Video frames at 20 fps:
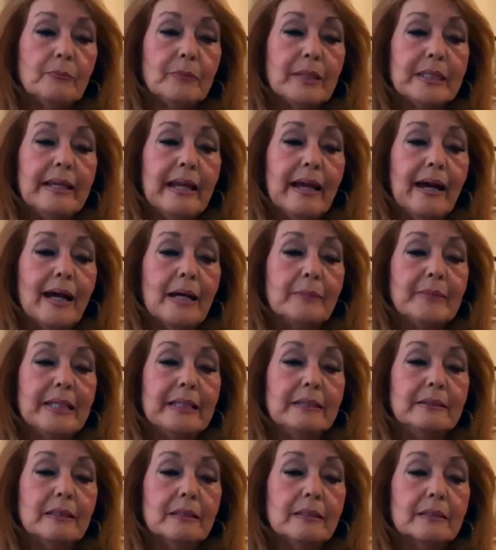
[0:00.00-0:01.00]
But yeah, I
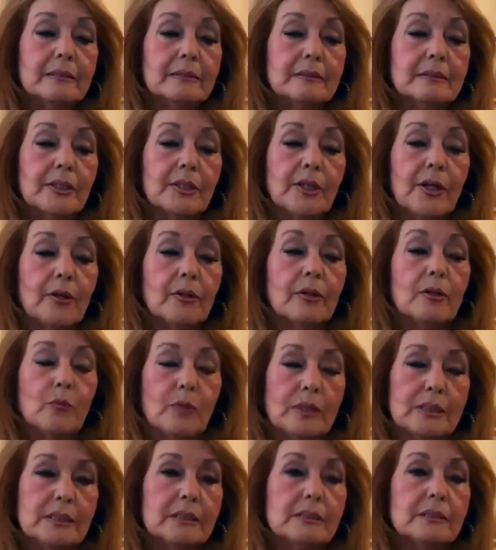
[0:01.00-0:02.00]
mean, the
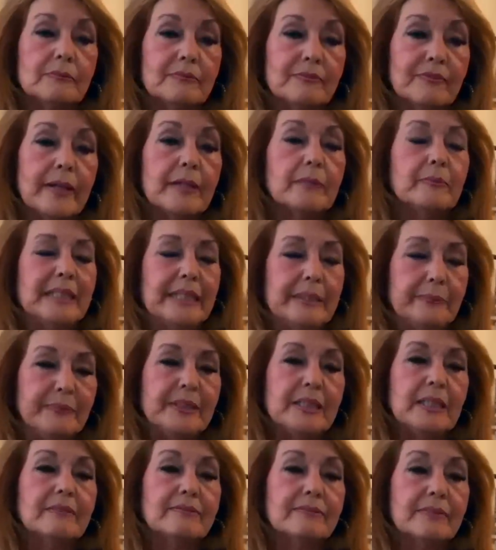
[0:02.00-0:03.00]
Colonel was very
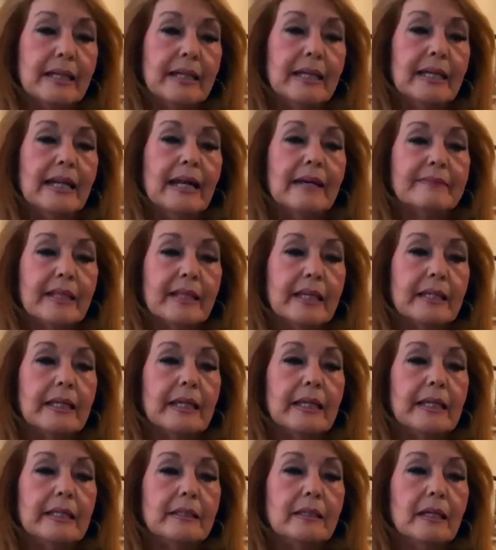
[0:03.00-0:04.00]
manipulative. And I
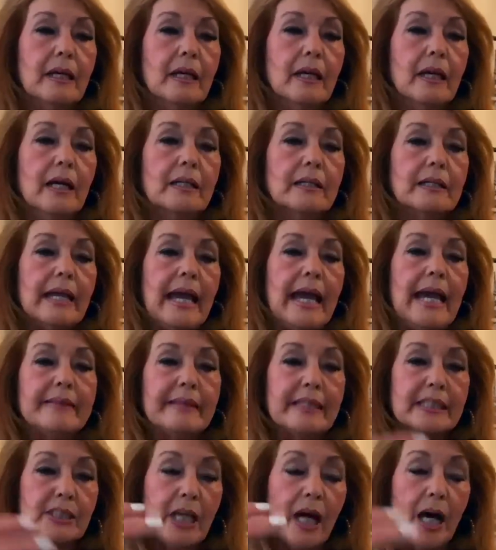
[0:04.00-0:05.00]
think he
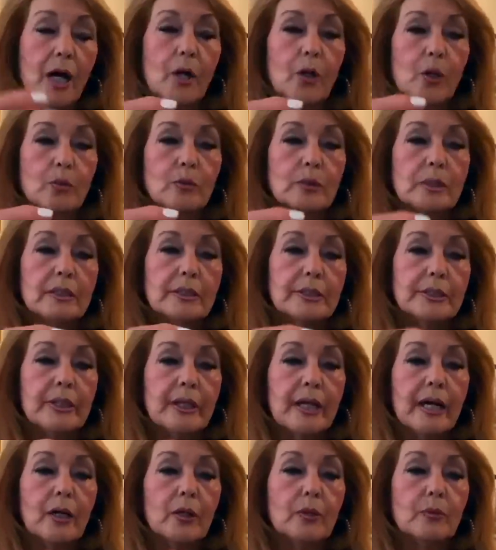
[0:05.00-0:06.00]
had this hold,
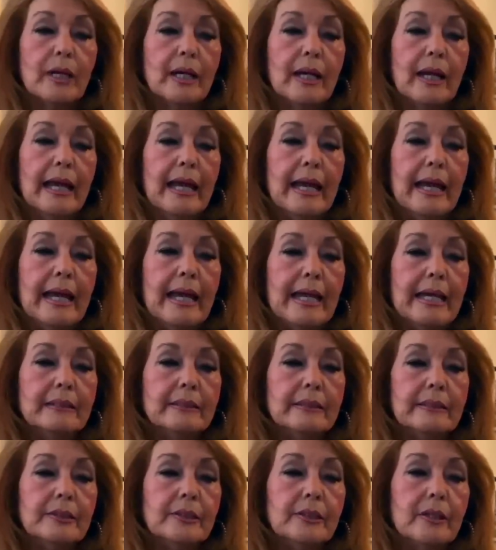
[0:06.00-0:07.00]
you know,
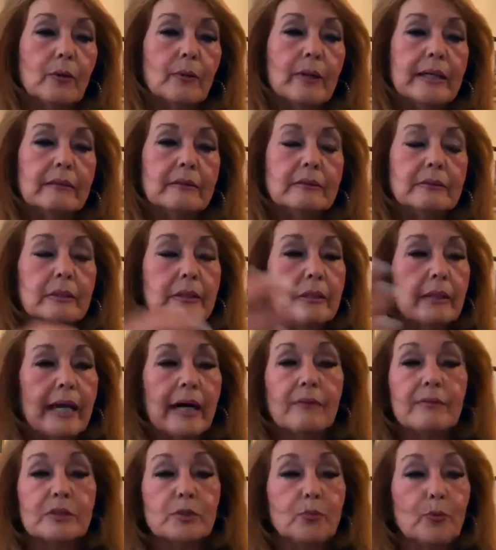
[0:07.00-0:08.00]
and, you know,
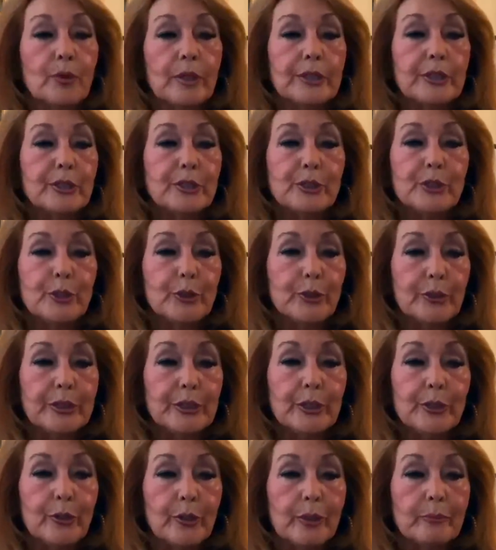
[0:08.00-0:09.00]
Elvis wanted to tour
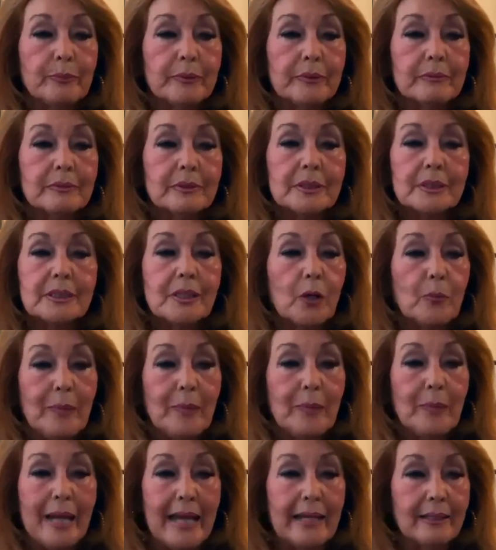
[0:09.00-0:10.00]
Europe so
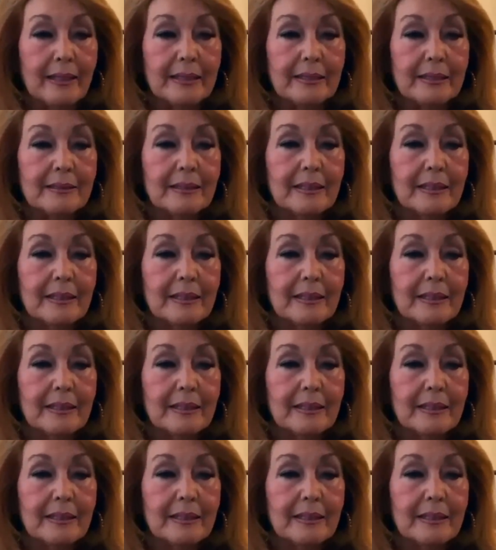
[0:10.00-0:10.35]
badly.